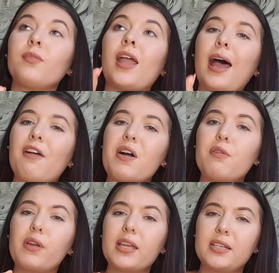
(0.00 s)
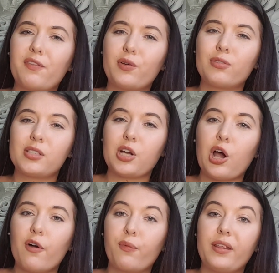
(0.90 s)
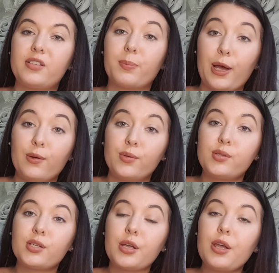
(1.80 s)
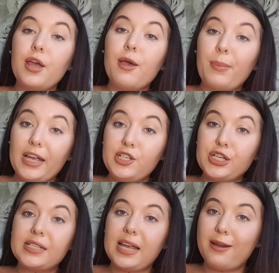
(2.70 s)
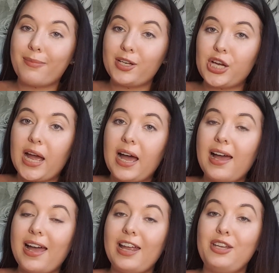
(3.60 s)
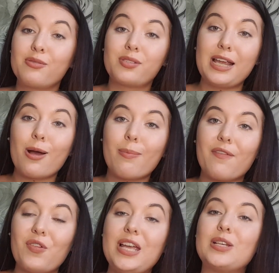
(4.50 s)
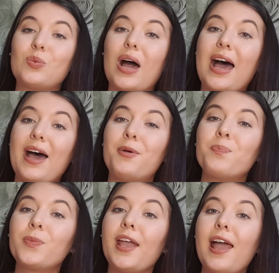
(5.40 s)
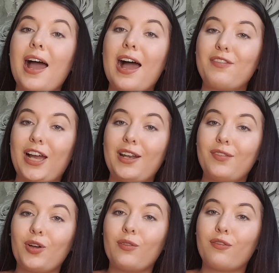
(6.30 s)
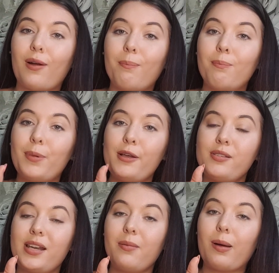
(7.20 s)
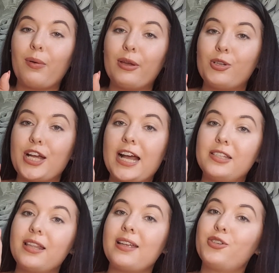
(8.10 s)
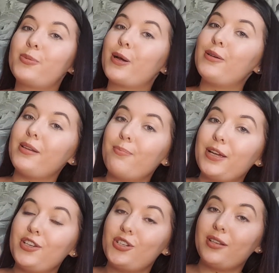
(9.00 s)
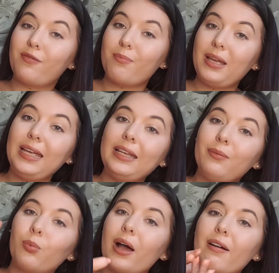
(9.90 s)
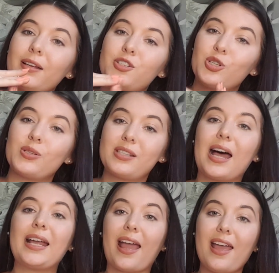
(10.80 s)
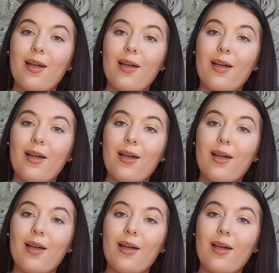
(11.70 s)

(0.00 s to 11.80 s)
I find it really difficult to start off with to post pictures in my chair. And you'll see on my feed where I've kind of gone from posting in my wheelchair to then just posting pictures of me where it's just like